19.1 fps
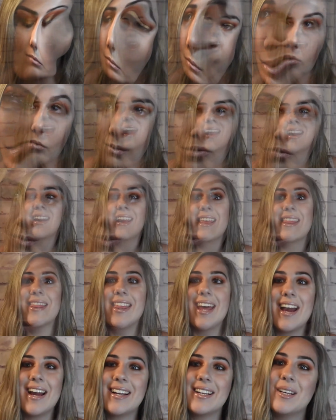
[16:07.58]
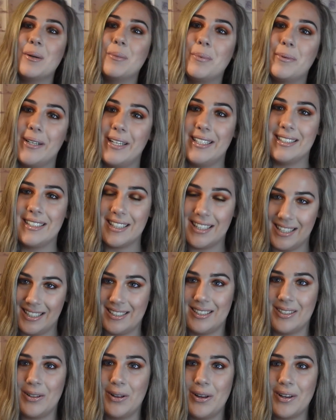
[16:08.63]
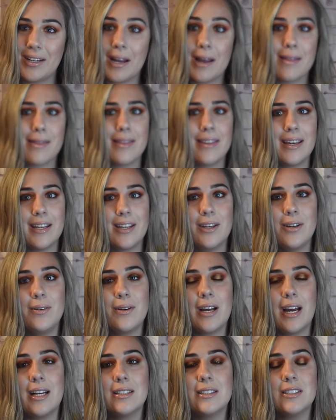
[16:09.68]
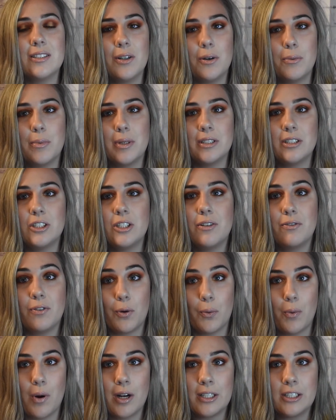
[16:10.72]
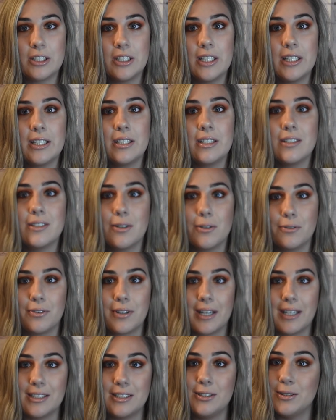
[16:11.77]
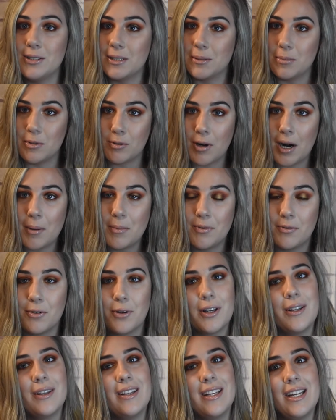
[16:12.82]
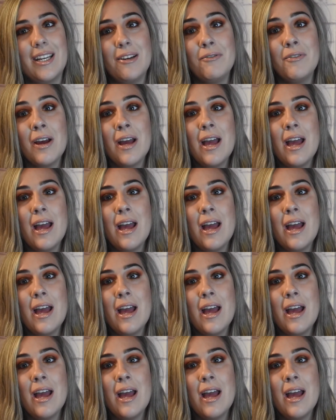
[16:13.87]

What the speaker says: And that completes this look. Thank you again so much for watching. Don't forget to subscribe before you leave.